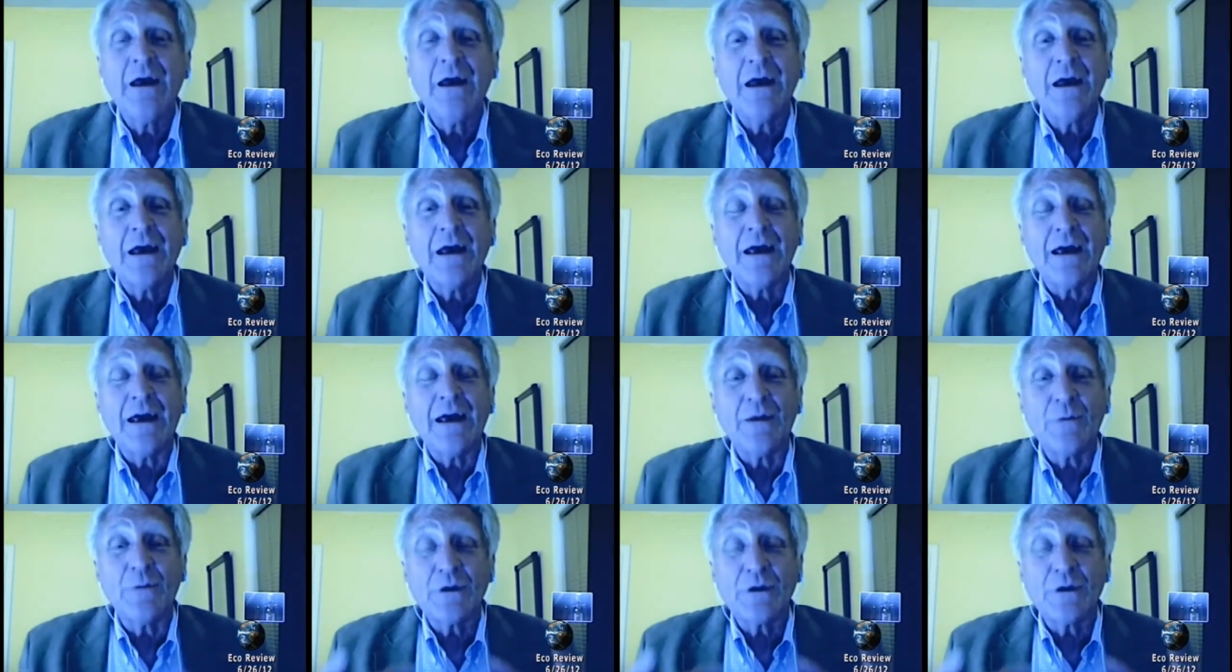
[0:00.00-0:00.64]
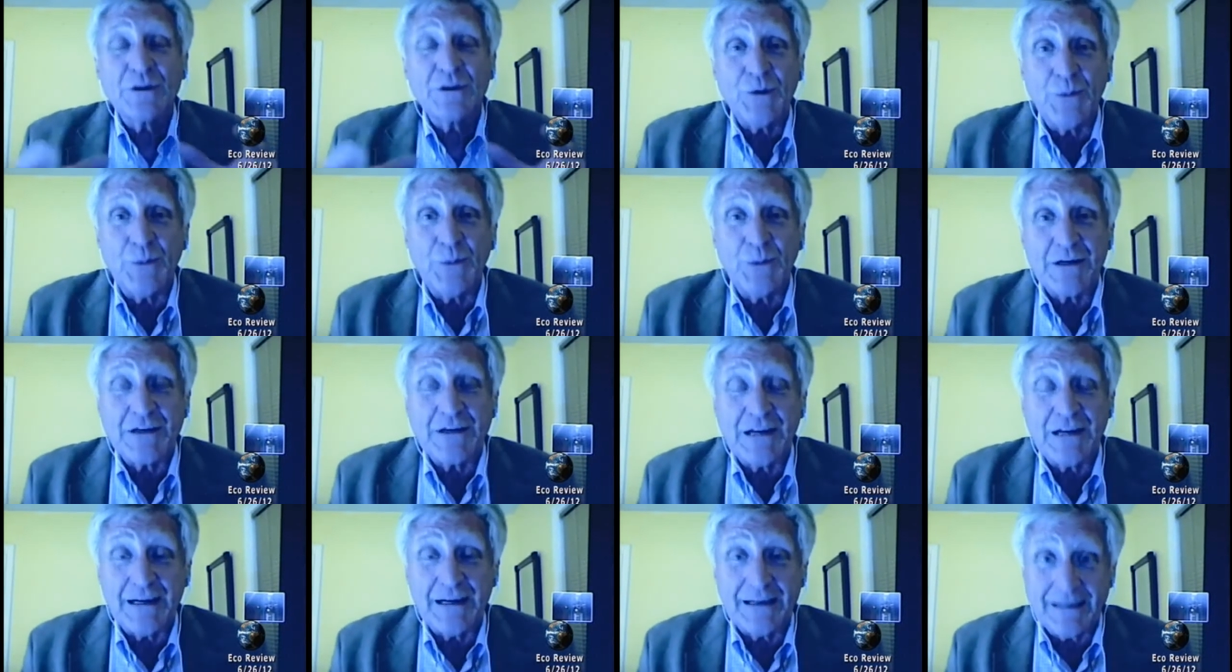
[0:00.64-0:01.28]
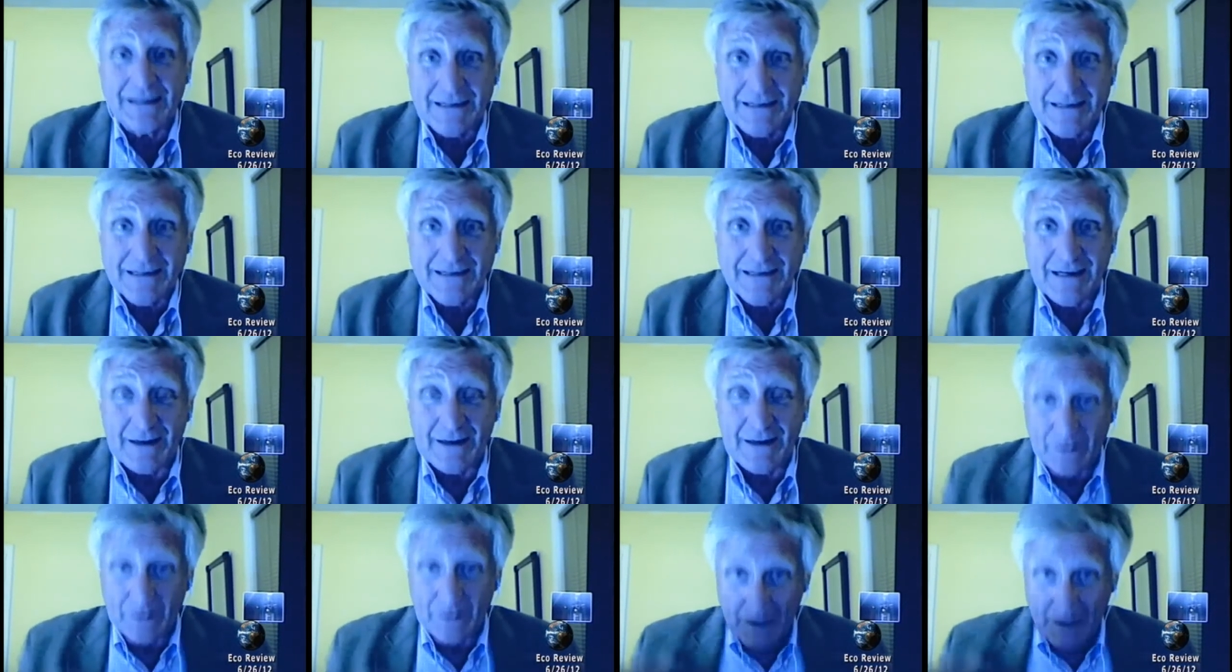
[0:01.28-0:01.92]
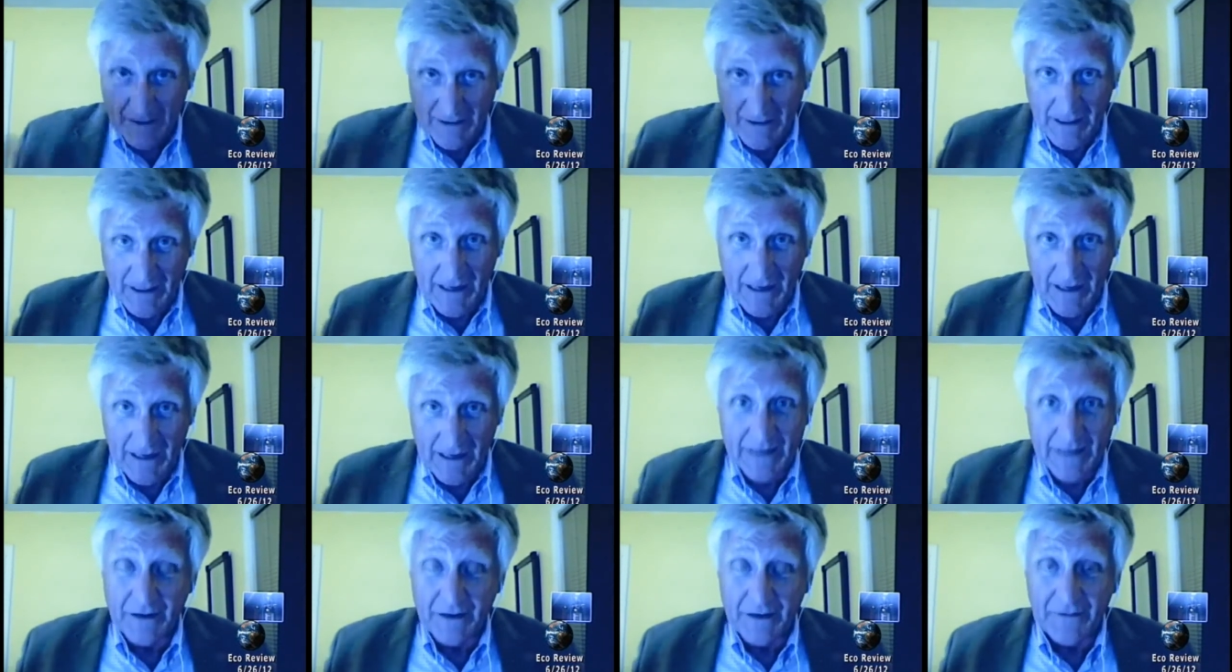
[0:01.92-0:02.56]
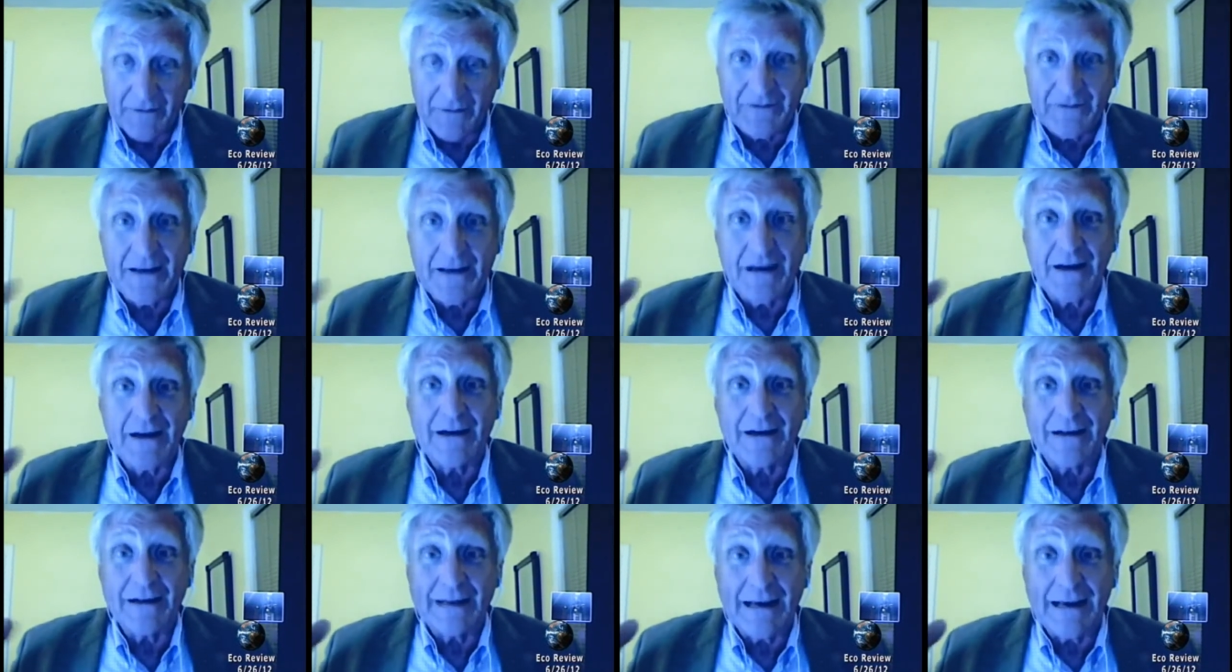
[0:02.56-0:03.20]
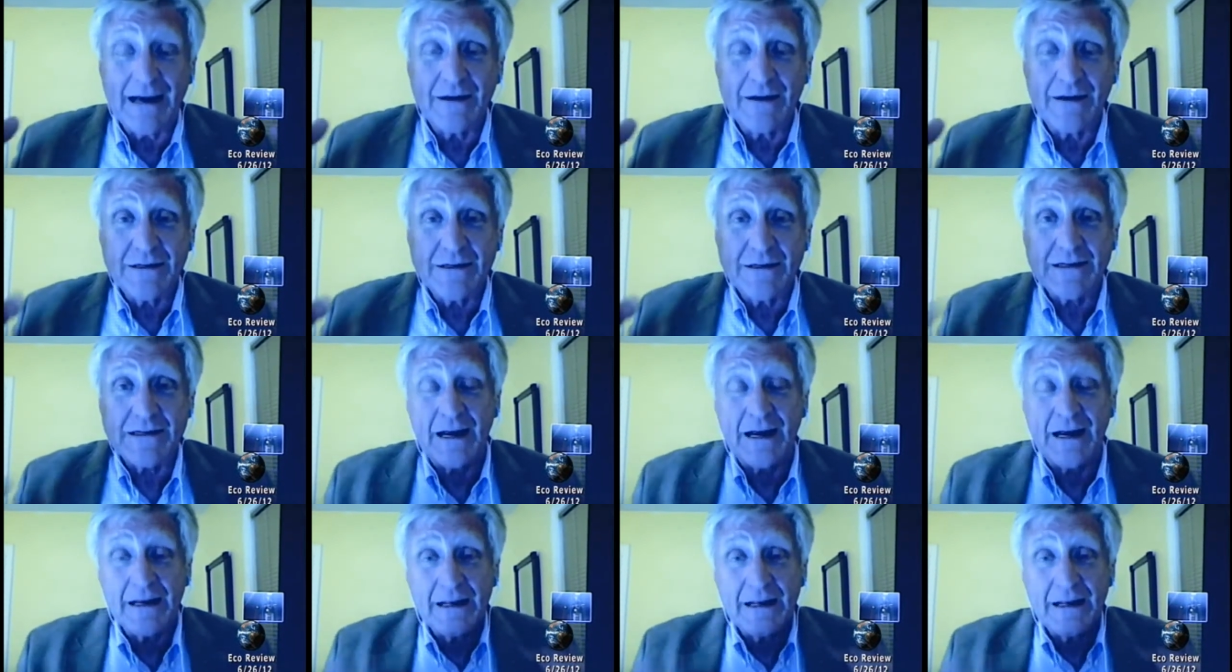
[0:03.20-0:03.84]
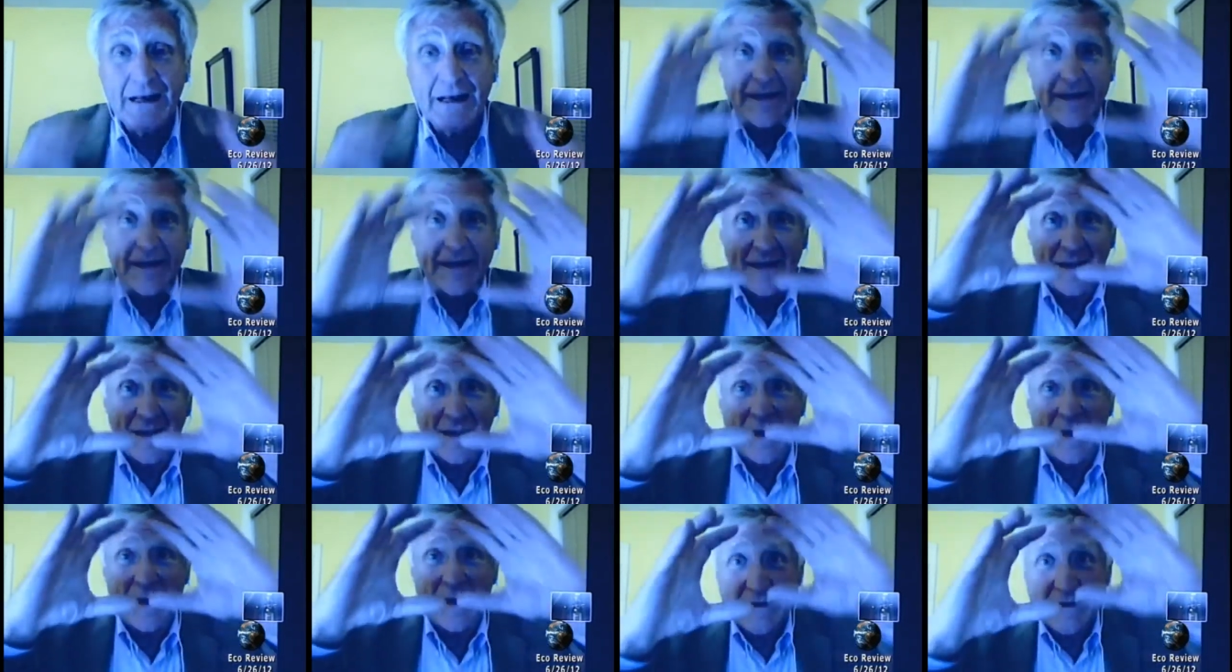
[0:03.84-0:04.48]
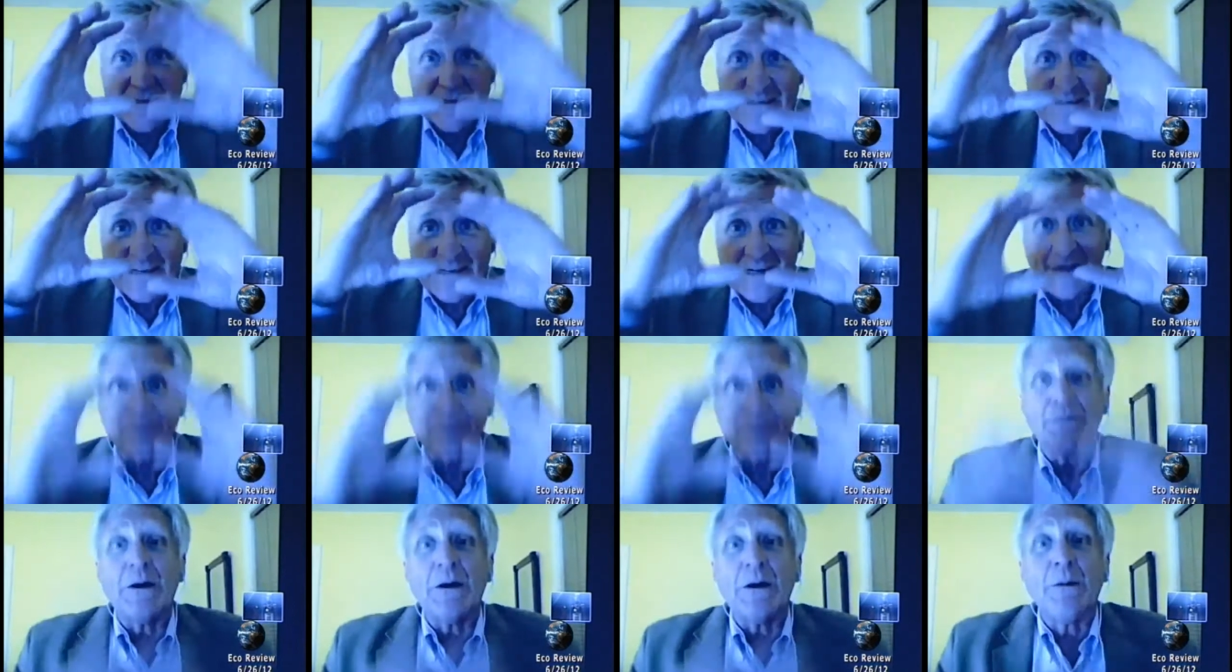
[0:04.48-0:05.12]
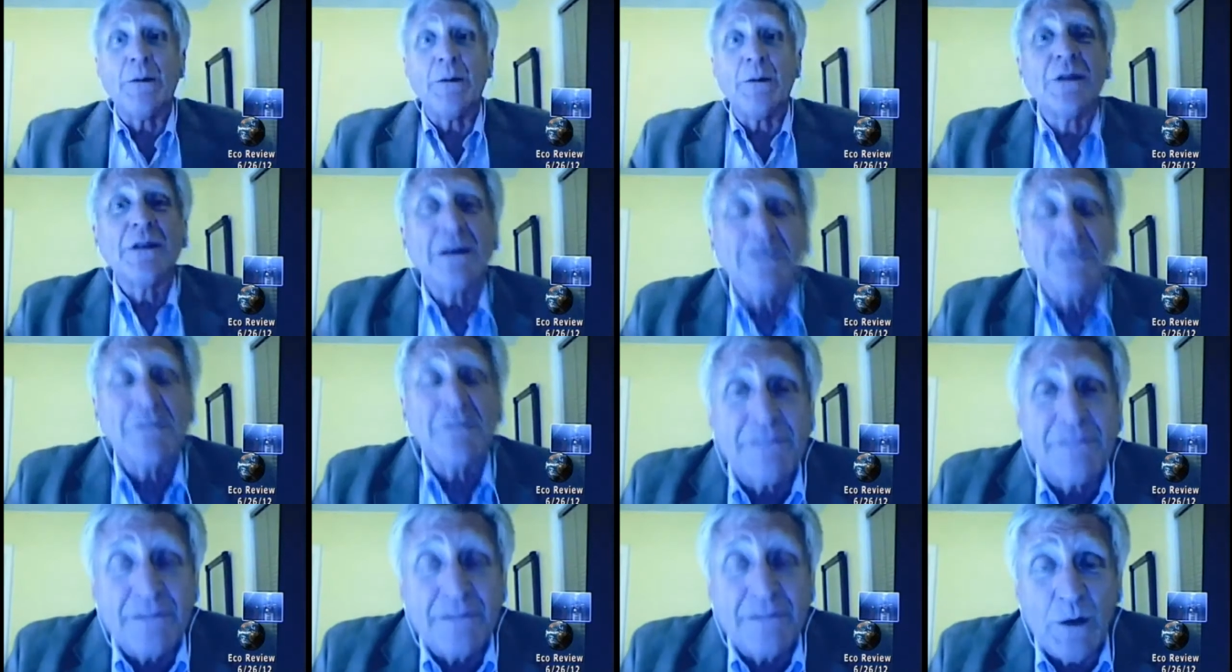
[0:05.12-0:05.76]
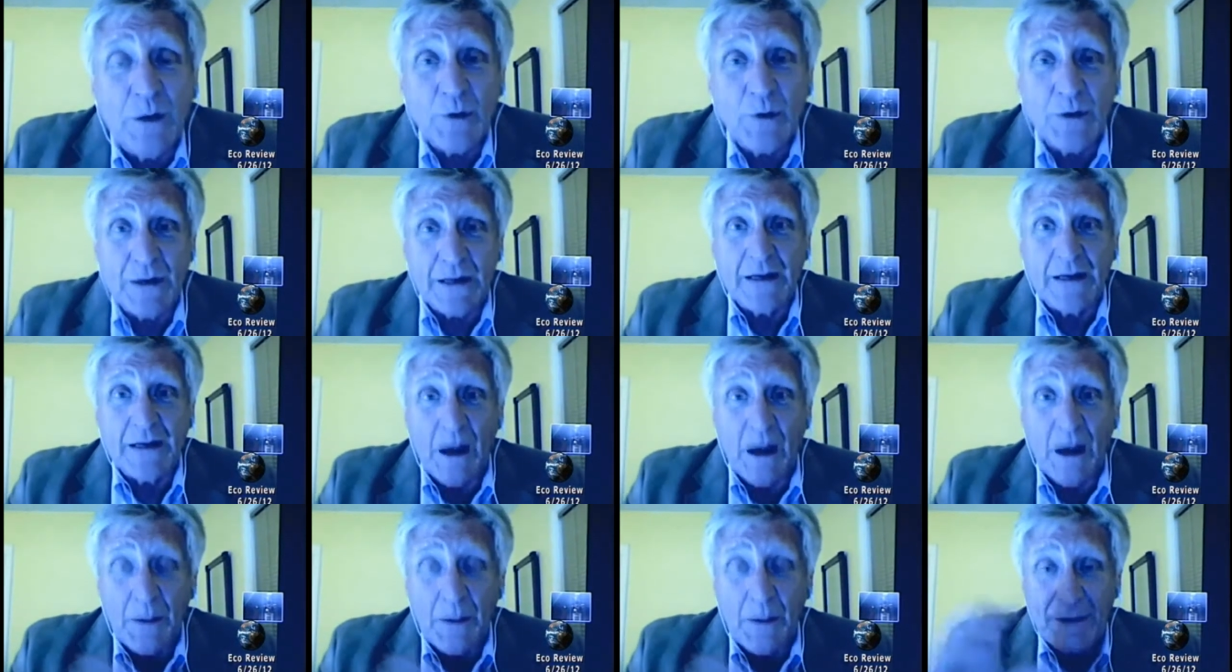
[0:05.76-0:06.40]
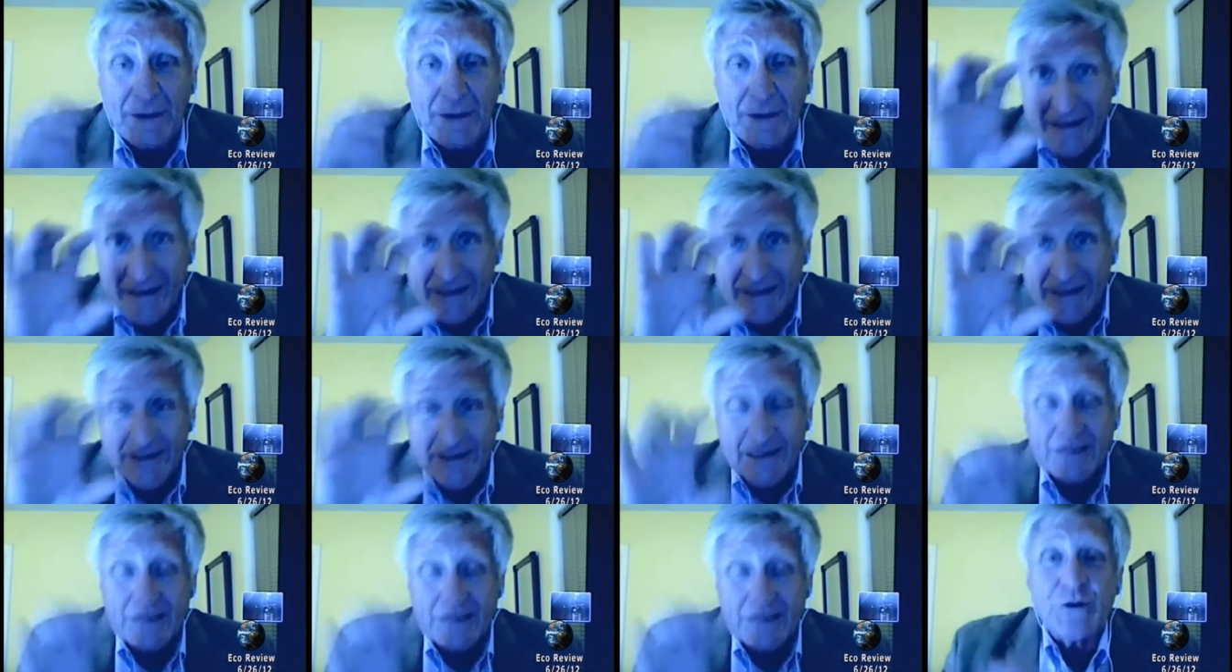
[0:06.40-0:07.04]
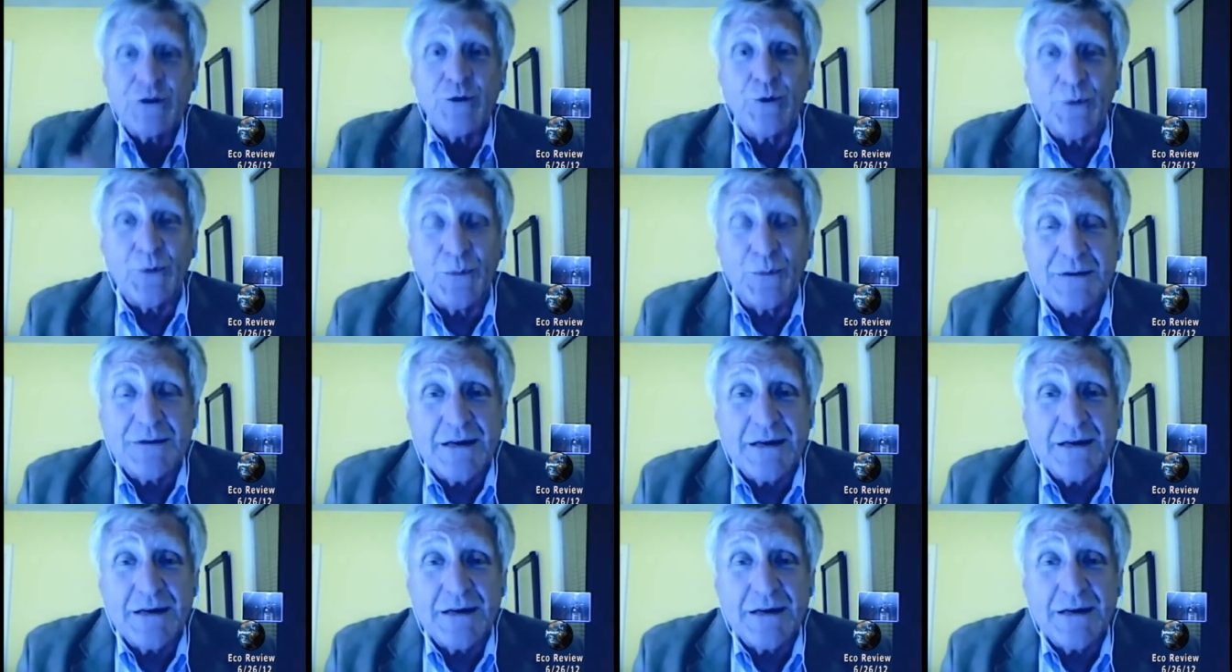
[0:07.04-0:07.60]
And with too much heat in the center and not enough heat on the outside, they got a steam bubble that floated up in the tubes,